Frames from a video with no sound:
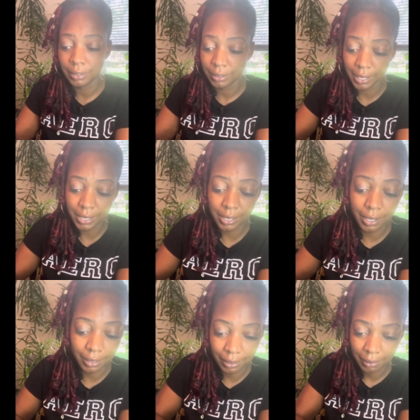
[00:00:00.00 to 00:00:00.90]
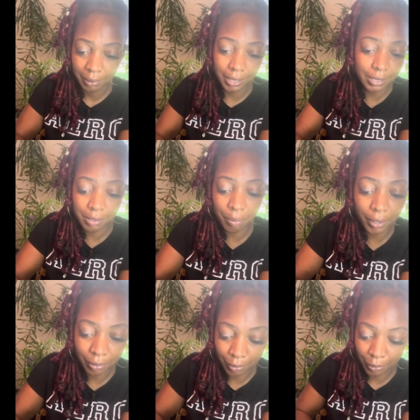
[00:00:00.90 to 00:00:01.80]
That's it. This is the
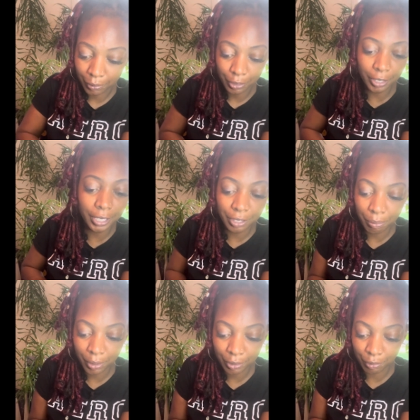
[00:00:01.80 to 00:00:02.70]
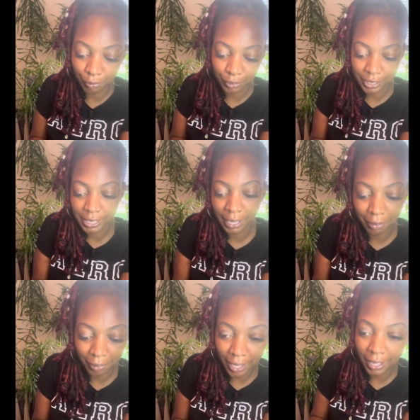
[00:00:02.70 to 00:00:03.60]
breakthrough. You're getting your breakthrough for today,
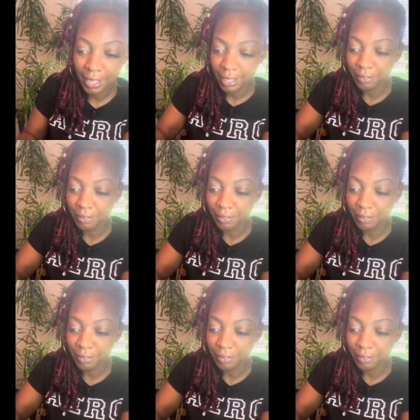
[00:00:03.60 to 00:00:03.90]
okay?